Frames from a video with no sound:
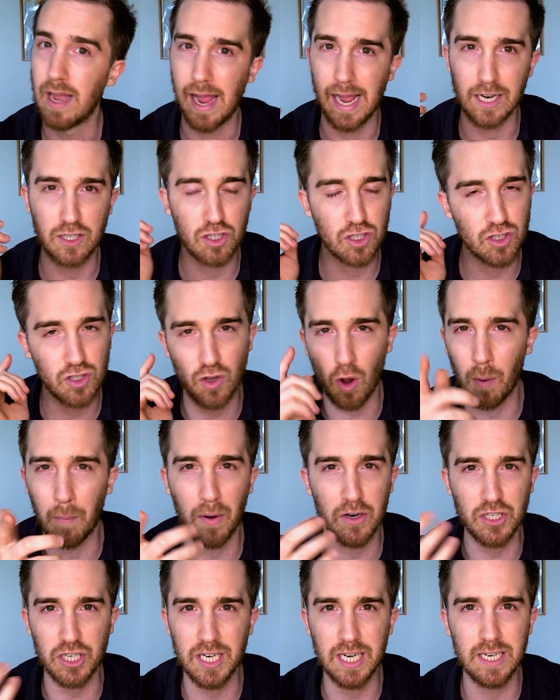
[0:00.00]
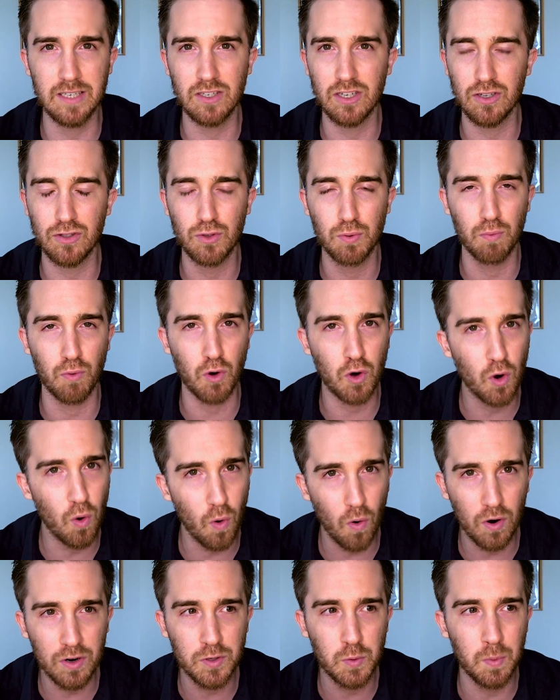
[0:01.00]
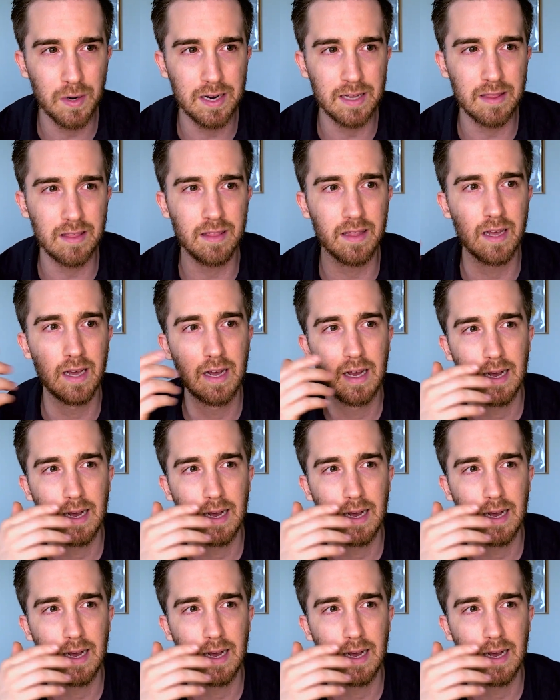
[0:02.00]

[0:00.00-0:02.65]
It's so much easier to record with